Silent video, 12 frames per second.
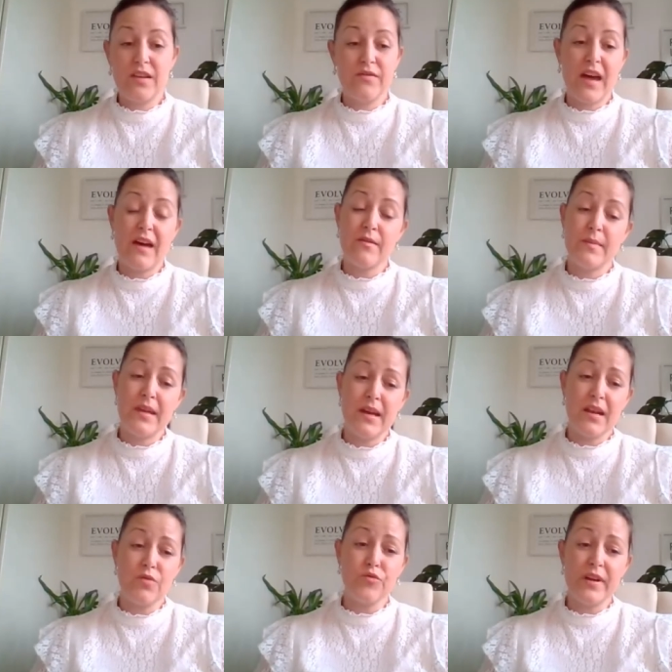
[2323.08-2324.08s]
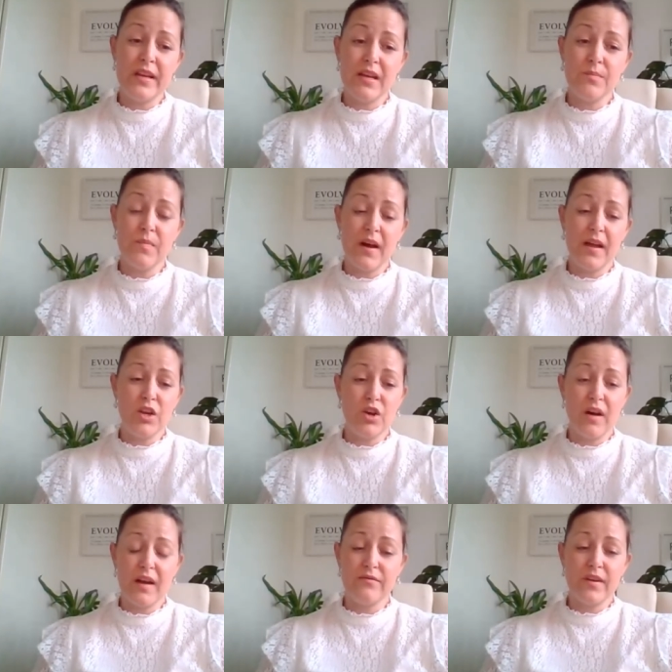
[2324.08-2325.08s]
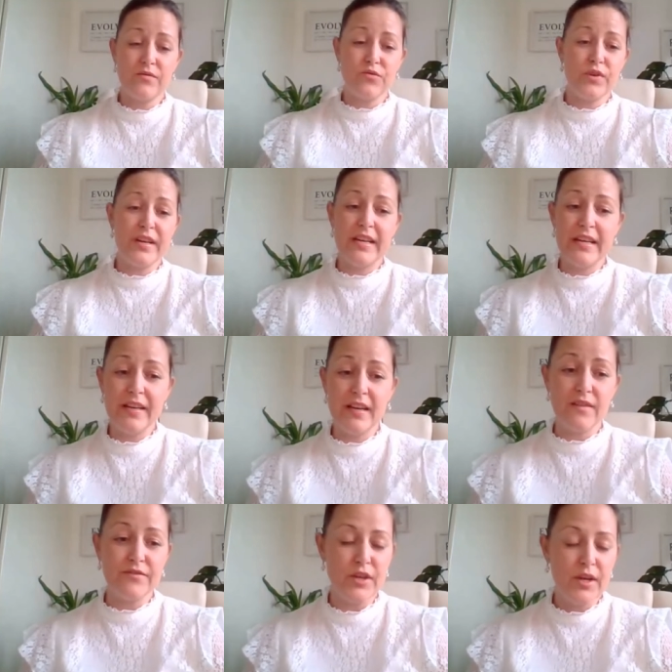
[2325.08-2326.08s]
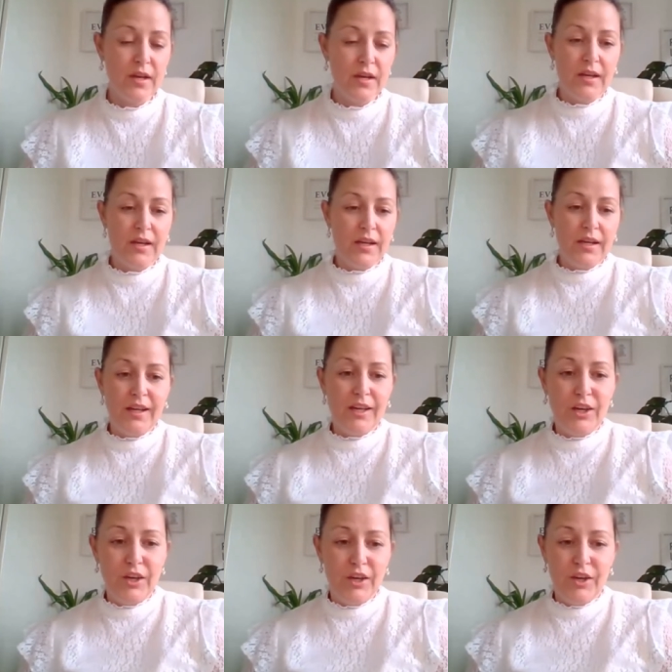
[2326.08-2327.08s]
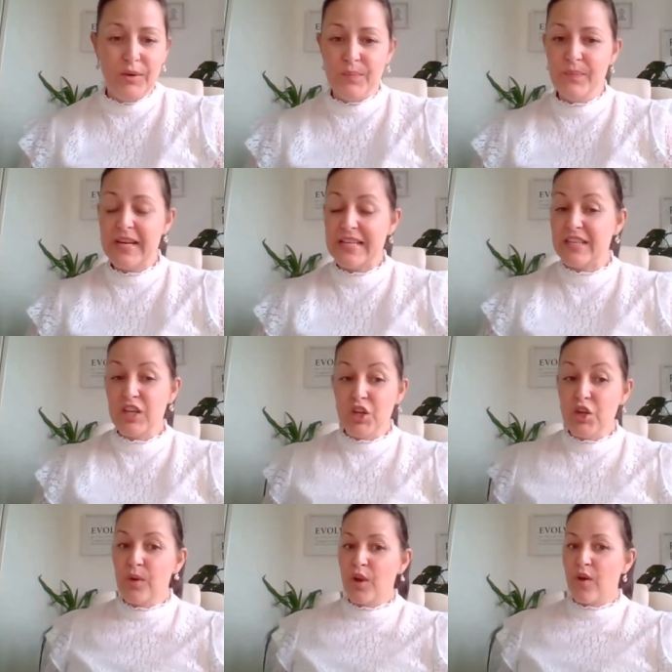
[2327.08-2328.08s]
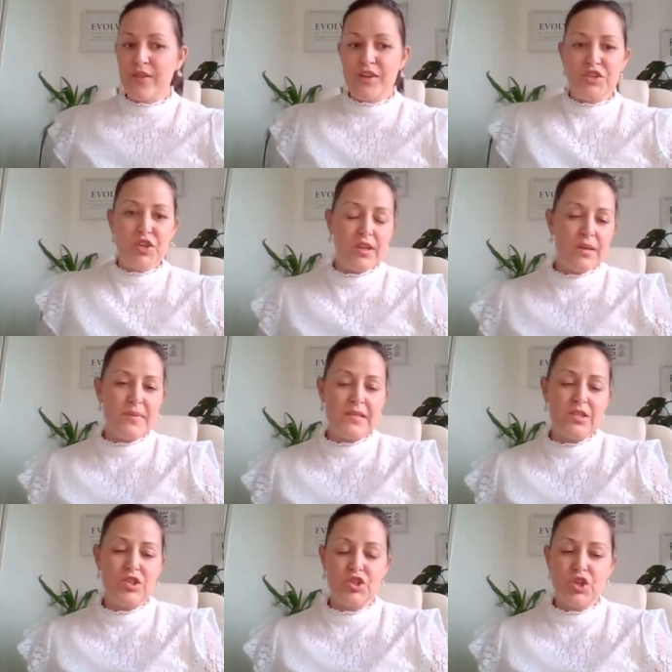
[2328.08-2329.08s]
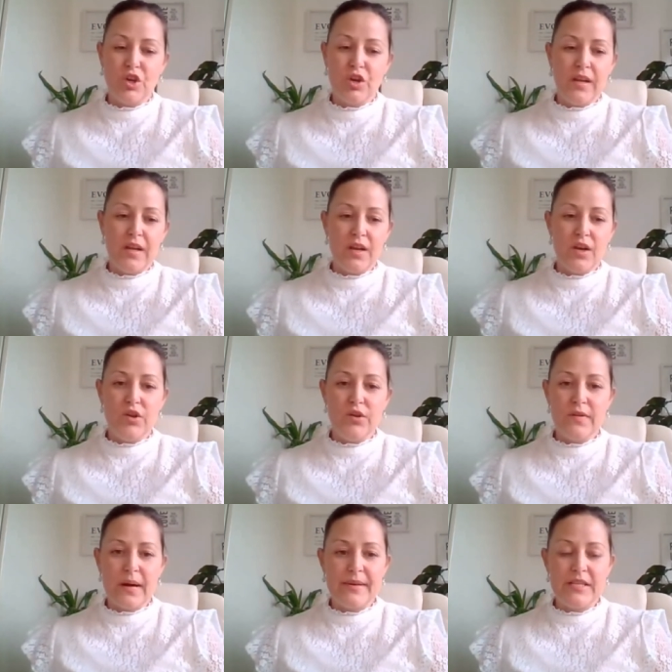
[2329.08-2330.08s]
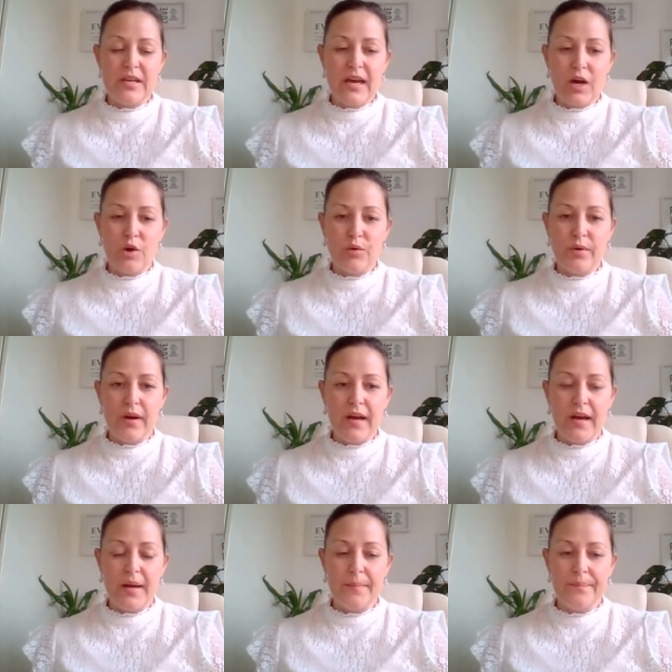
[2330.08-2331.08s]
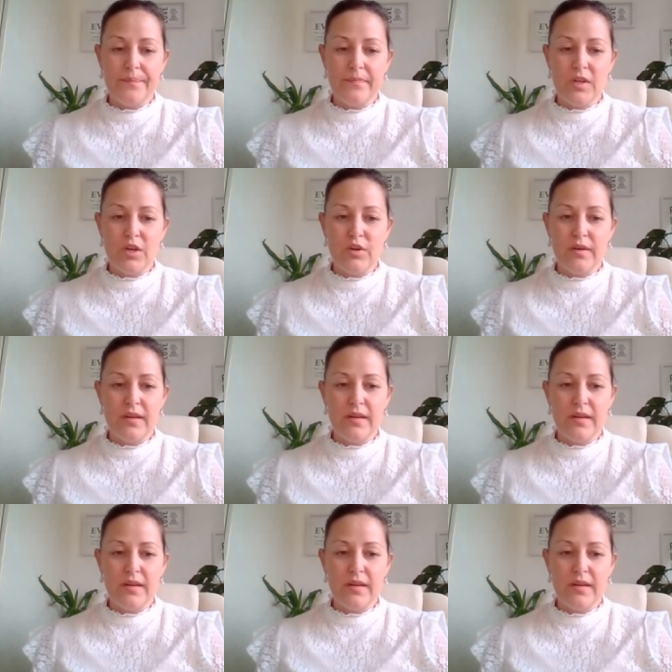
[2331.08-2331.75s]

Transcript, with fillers: Thank you for having me here. And I really admire, you know, I've, I've really loved meeting you along the journey, the business journey. And I know you've come into our, um, you know,